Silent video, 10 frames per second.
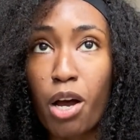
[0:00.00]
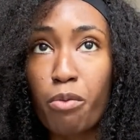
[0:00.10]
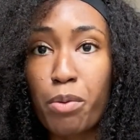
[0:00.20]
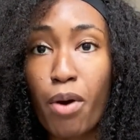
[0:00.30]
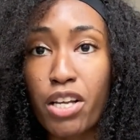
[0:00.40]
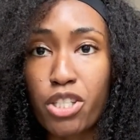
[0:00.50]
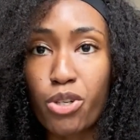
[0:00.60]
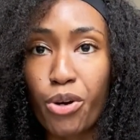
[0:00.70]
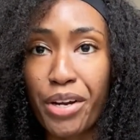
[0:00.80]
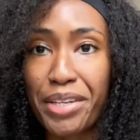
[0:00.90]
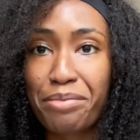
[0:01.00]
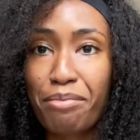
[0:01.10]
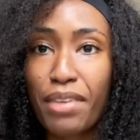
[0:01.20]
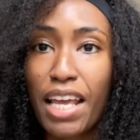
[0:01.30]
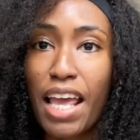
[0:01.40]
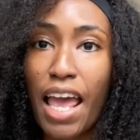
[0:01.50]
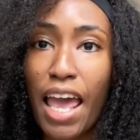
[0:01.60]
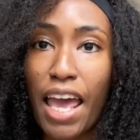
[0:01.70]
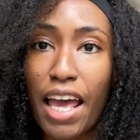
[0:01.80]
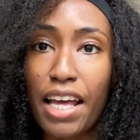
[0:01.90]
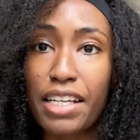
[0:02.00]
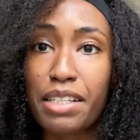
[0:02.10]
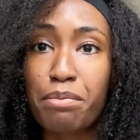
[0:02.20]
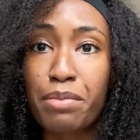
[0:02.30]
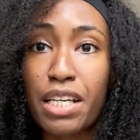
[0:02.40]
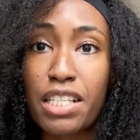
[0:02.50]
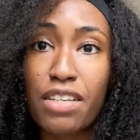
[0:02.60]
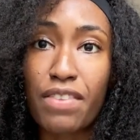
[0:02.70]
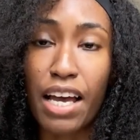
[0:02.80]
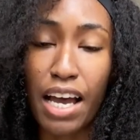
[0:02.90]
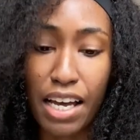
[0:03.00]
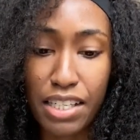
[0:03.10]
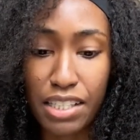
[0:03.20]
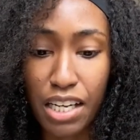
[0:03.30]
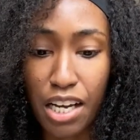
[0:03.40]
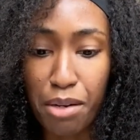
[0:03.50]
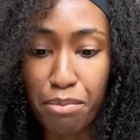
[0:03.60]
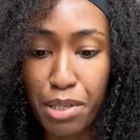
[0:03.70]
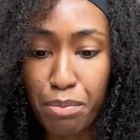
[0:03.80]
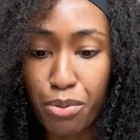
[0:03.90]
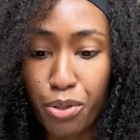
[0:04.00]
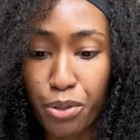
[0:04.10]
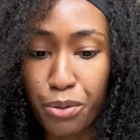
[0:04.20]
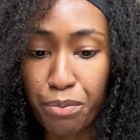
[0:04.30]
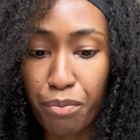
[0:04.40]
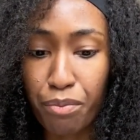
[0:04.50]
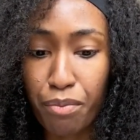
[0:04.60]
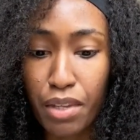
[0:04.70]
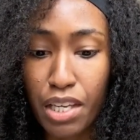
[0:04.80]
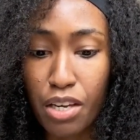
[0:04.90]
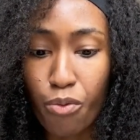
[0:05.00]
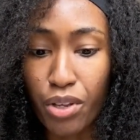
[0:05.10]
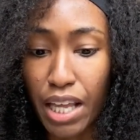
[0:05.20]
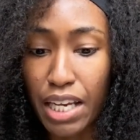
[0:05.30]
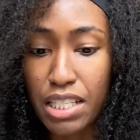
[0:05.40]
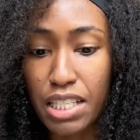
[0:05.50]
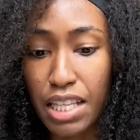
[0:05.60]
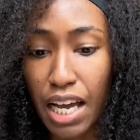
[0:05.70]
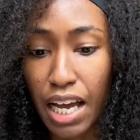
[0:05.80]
repository. And because of that, people related to that.